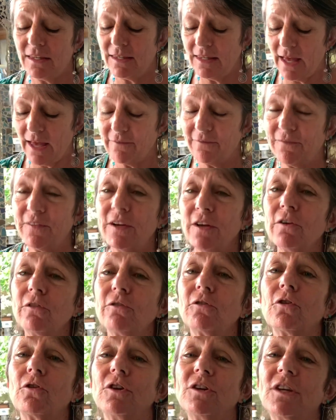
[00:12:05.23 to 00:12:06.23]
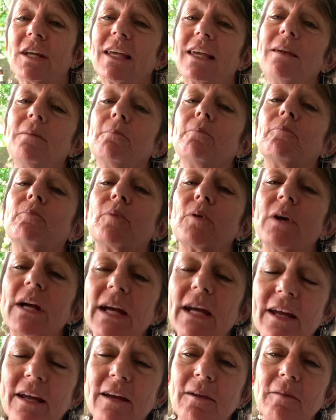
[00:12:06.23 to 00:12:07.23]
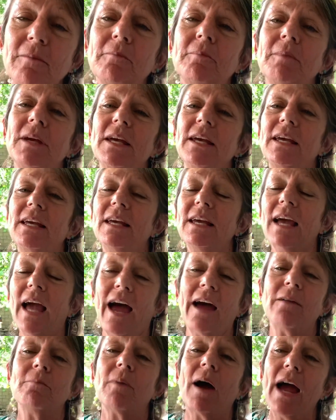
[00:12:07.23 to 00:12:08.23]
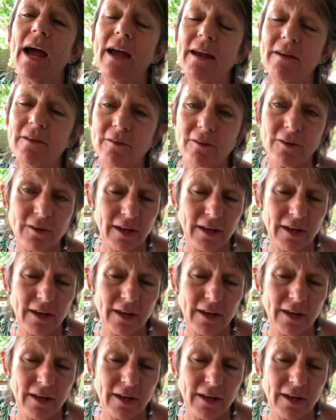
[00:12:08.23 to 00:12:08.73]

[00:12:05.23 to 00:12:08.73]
that feels good, to keep bringing me and my